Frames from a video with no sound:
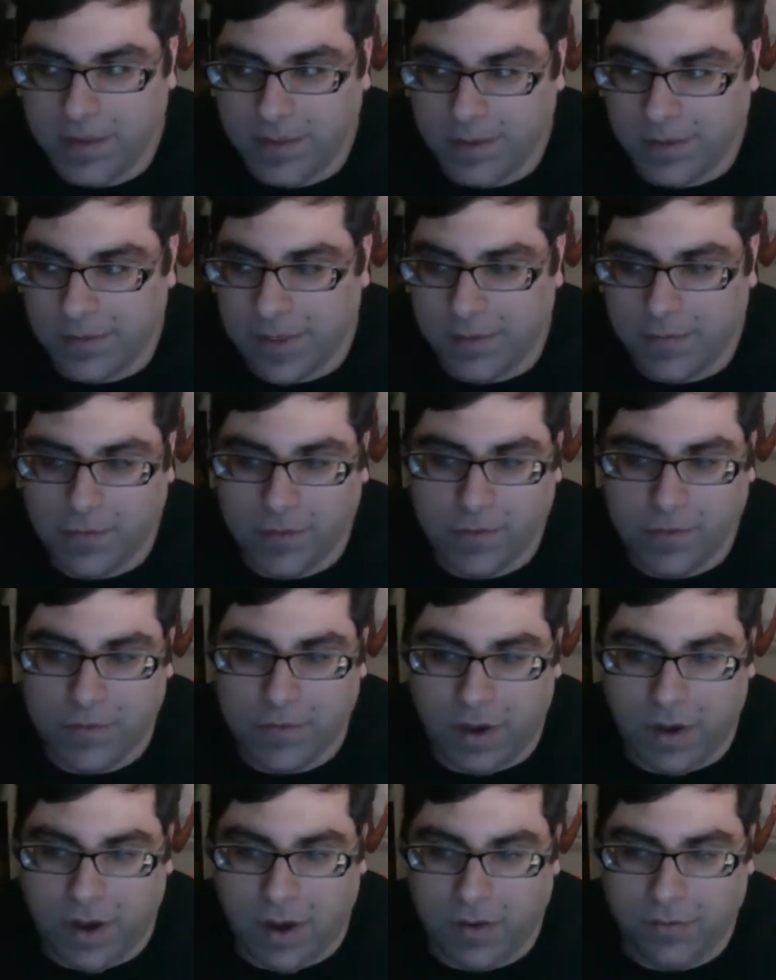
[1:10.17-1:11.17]
the level of
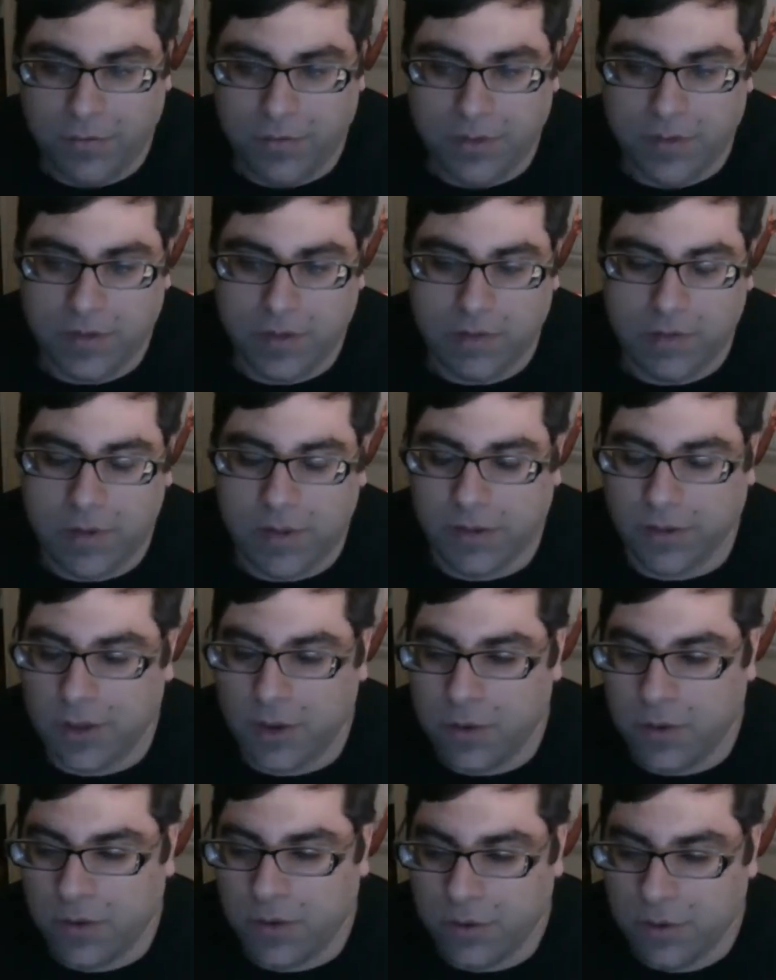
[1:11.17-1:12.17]
the office has been
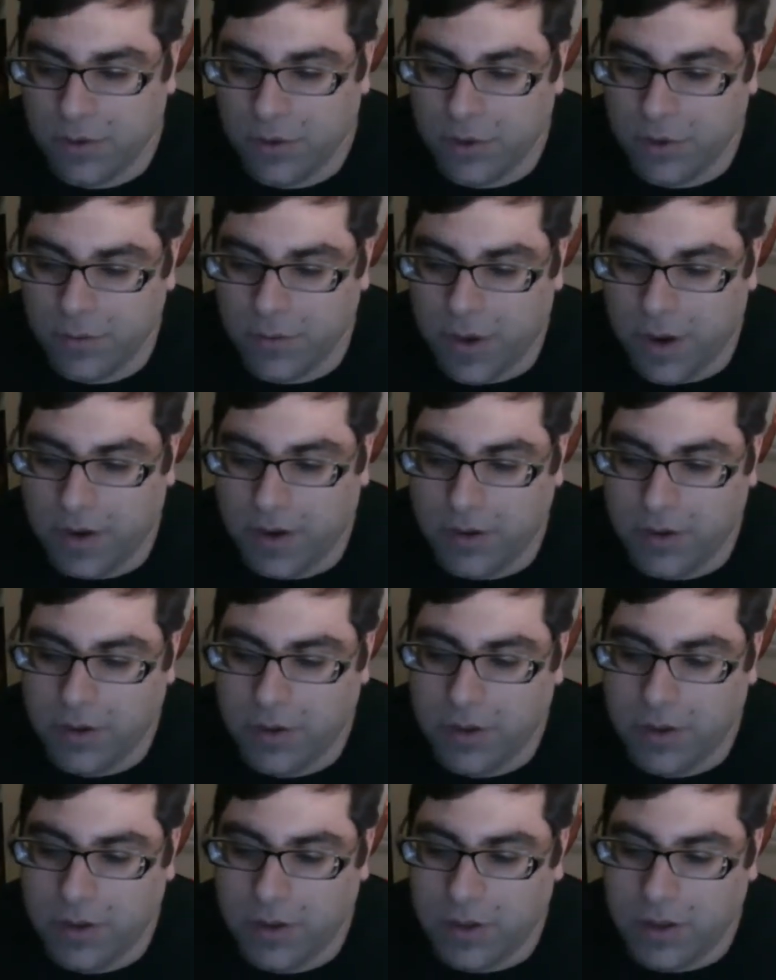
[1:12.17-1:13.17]
lowered so
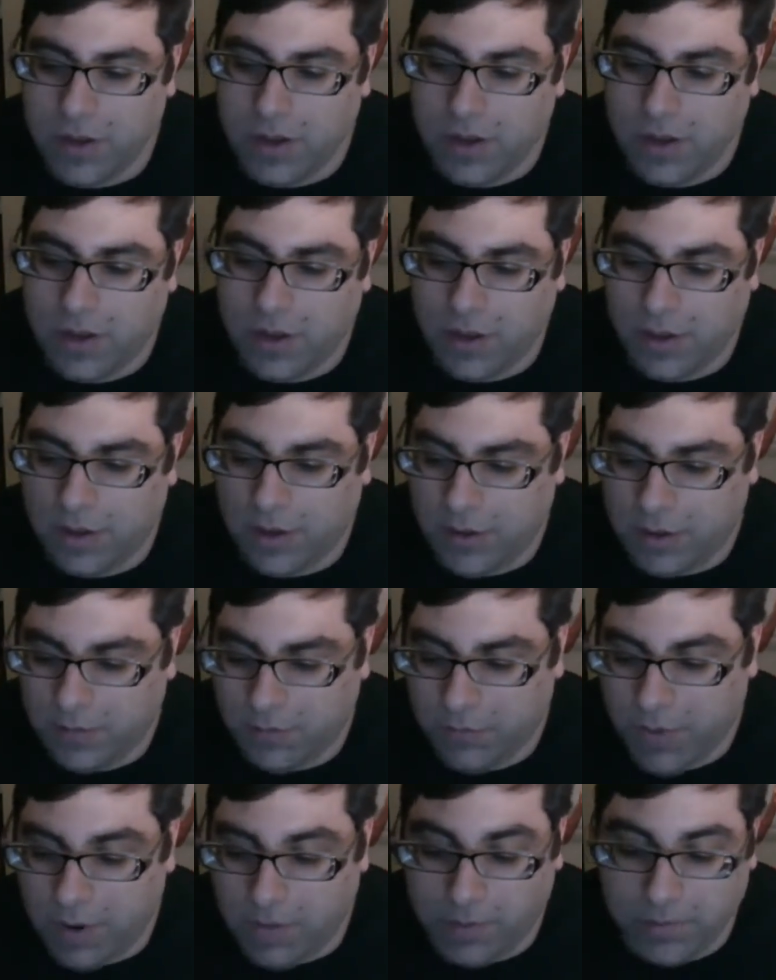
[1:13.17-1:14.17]
much,
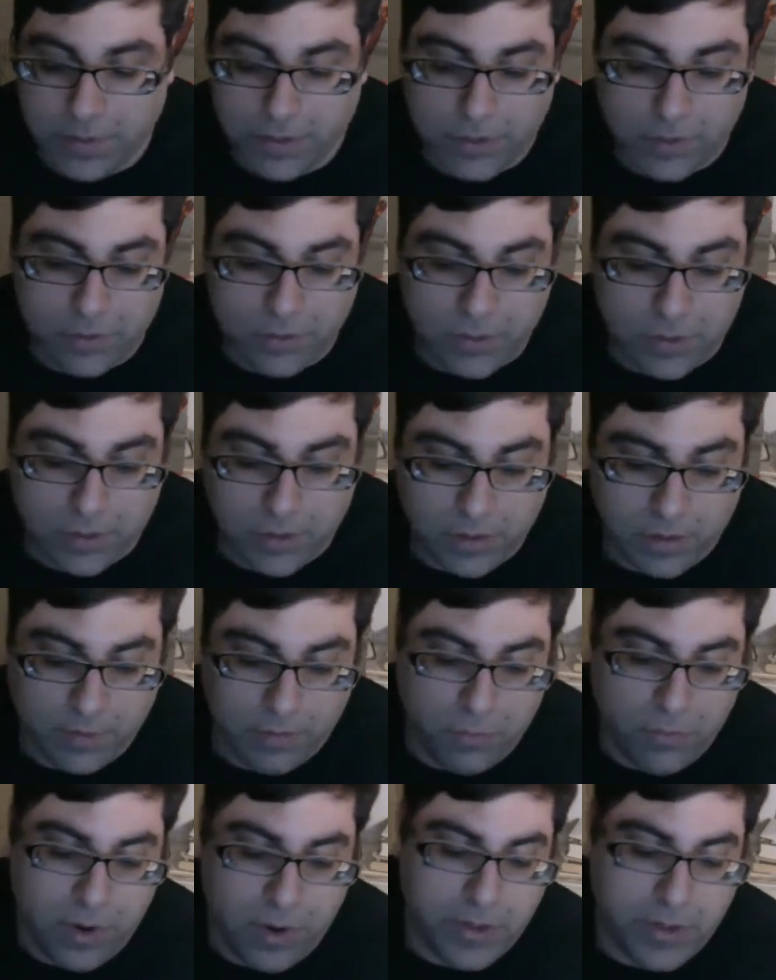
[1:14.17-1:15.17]
probably due
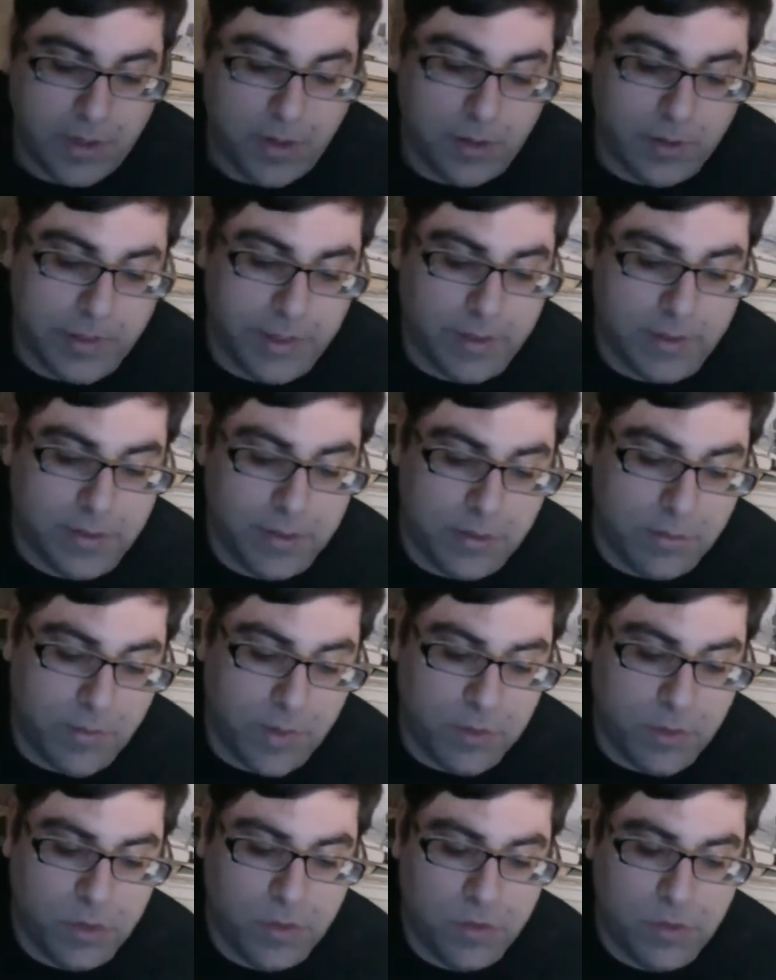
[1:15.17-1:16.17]
to President Clinton as
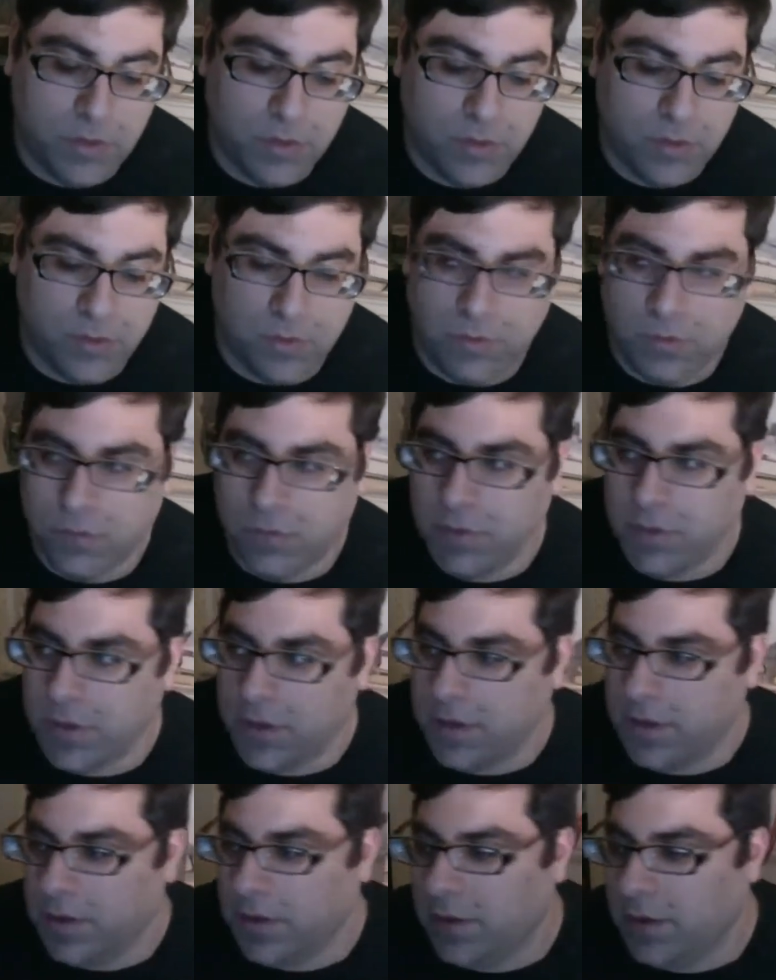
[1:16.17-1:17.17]
much to,
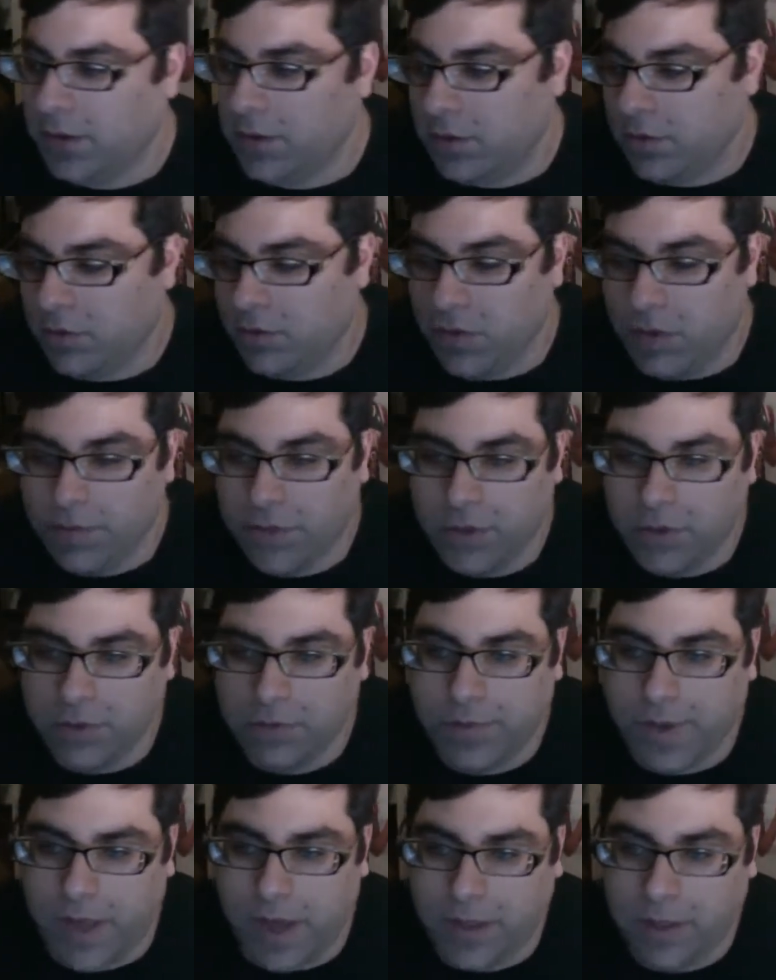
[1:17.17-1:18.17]
you know, Trump's
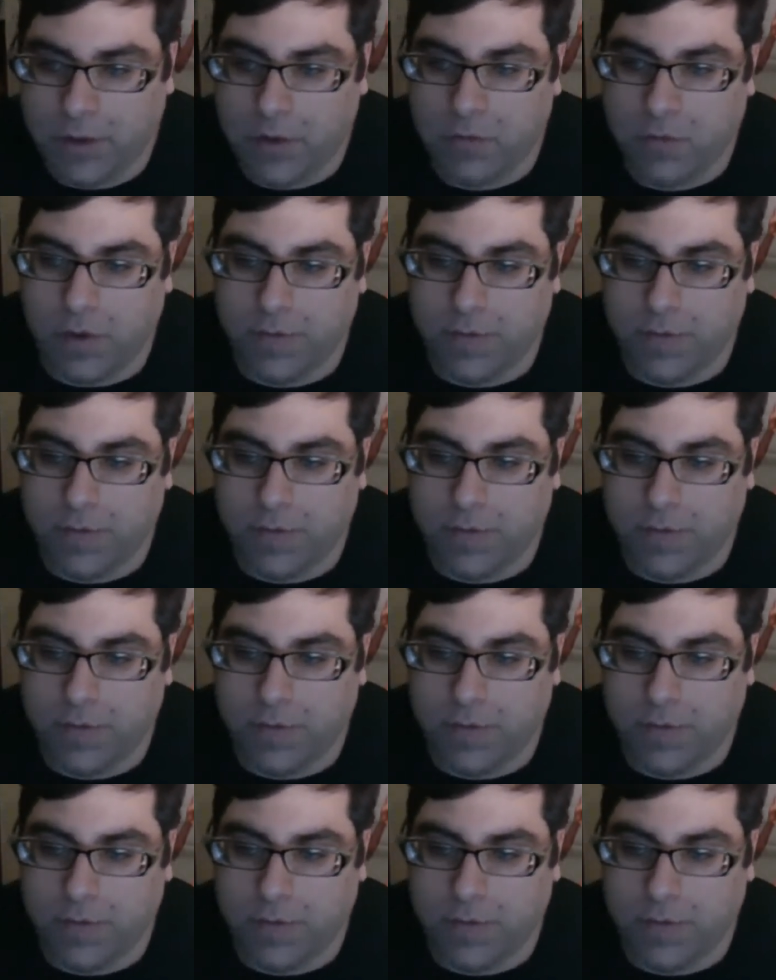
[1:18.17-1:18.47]
own past.